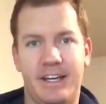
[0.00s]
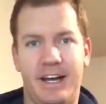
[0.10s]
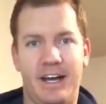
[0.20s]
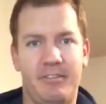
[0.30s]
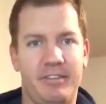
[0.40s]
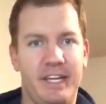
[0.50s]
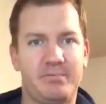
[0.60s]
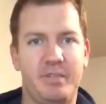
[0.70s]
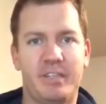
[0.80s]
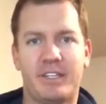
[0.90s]

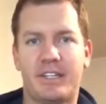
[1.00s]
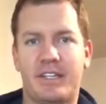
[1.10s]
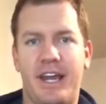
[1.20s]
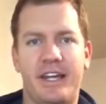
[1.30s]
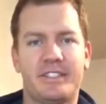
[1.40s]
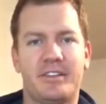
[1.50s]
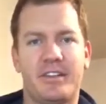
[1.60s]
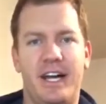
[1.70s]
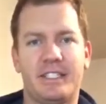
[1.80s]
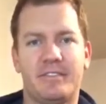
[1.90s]
Facebook, KSL
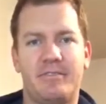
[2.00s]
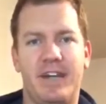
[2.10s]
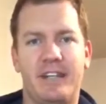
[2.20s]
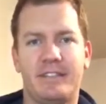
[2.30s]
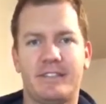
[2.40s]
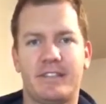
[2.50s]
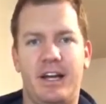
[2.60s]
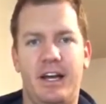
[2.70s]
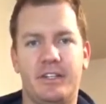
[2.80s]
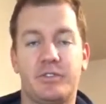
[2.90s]
Classifieds.
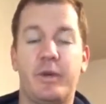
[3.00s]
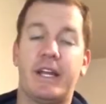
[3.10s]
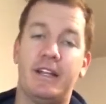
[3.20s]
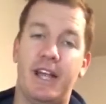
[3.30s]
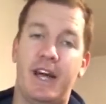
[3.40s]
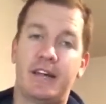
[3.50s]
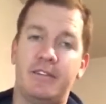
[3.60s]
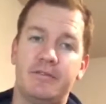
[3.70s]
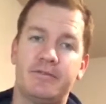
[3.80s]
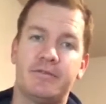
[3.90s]
So we get a lot
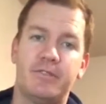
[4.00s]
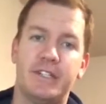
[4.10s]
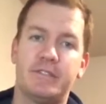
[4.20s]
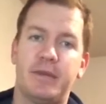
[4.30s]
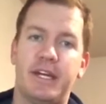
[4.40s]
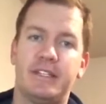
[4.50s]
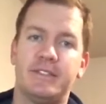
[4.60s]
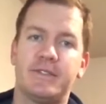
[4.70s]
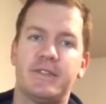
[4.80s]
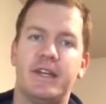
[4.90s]
of
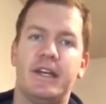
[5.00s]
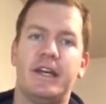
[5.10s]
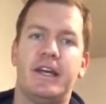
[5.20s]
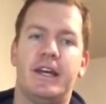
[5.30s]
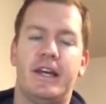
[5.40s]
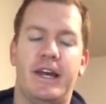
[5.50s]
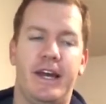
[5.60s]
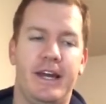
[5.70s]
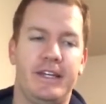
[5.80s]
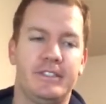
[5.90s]
resumes
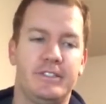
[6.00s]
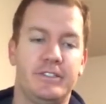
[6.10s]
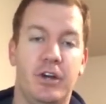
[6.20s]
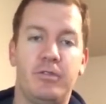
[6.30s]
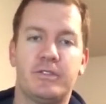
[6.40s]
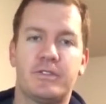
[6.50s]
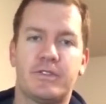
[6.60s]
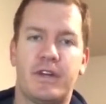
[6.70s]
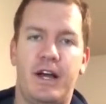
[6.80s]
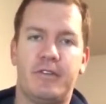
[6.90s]
and notes
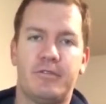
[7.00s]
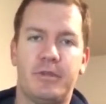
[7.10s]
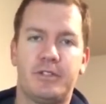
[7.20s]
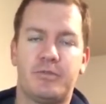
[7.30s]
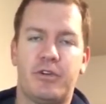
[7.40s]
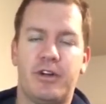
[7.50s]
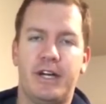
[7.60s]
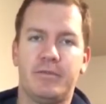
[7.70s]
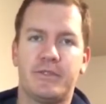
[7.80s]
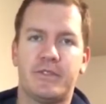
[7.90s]
from those
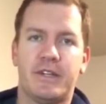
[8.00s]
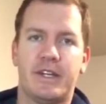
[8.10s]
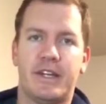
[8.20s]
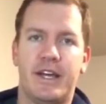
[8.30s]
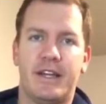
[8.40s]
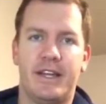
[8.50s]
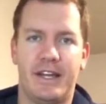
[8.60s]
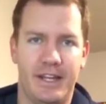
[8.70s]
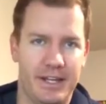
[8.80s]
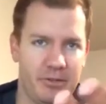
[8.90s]
programs. And
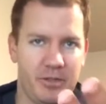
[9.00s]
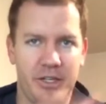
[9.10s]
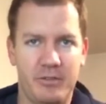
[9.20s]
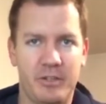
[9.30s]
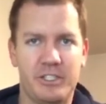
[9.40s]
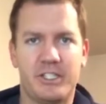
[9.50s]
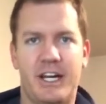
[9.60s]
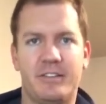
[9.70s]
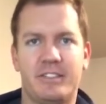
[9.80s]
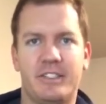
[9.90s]
then we reached
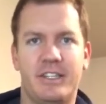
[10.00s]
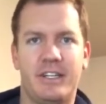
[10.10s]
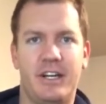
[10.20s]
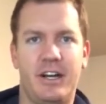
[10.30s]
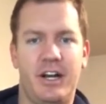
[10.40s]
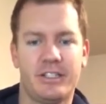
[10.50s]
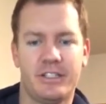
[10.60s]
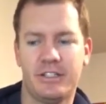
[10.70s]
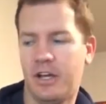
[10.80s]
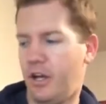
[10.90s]
out to the
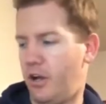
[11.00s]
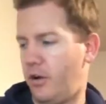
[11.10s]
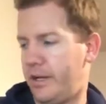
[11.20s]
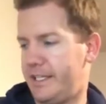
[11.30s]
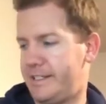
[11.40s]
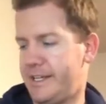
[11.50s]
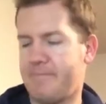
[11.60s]
Ogden OATC.